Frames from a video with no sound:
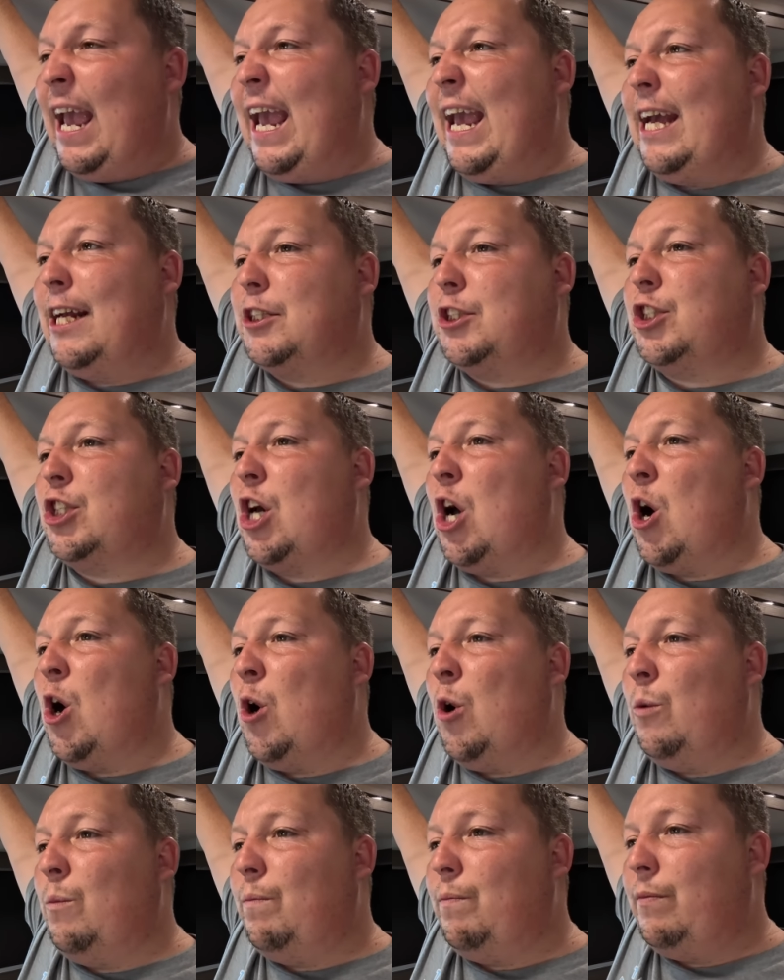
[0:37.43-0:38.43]
and
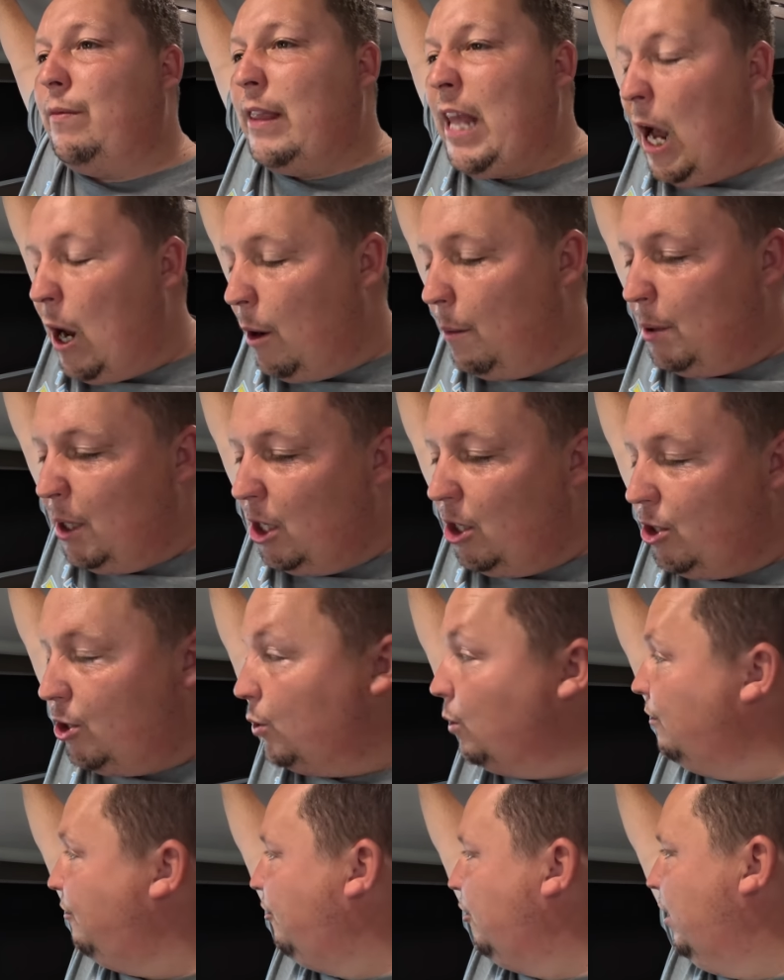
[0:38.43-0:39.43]
so now I'm gonna
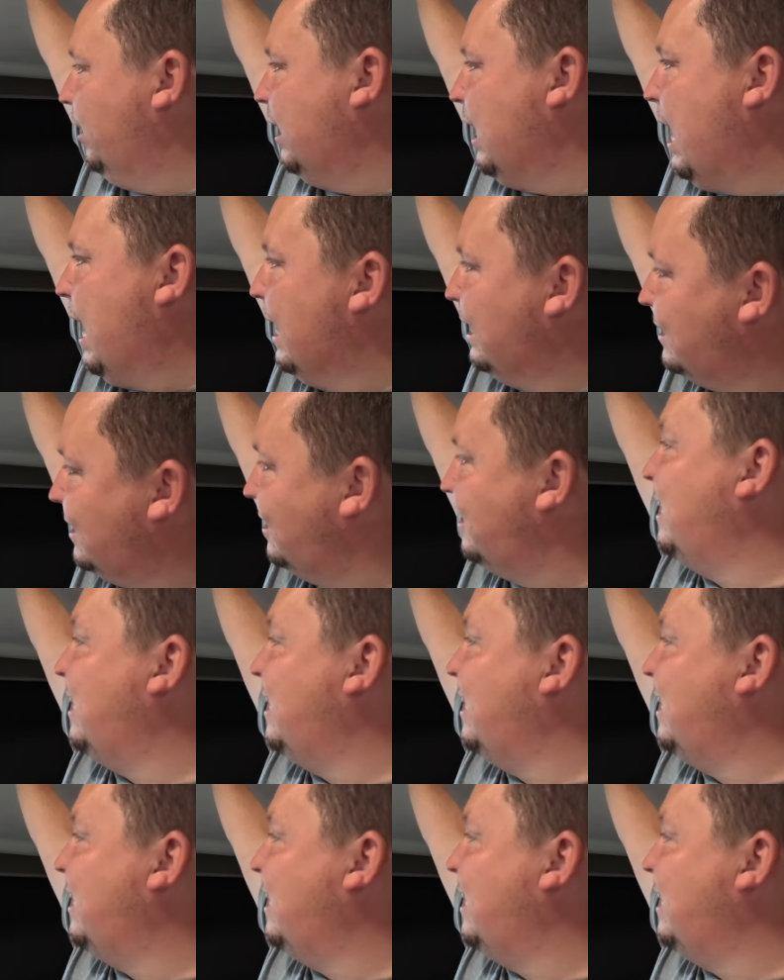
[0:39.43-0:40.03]
do it for you guys.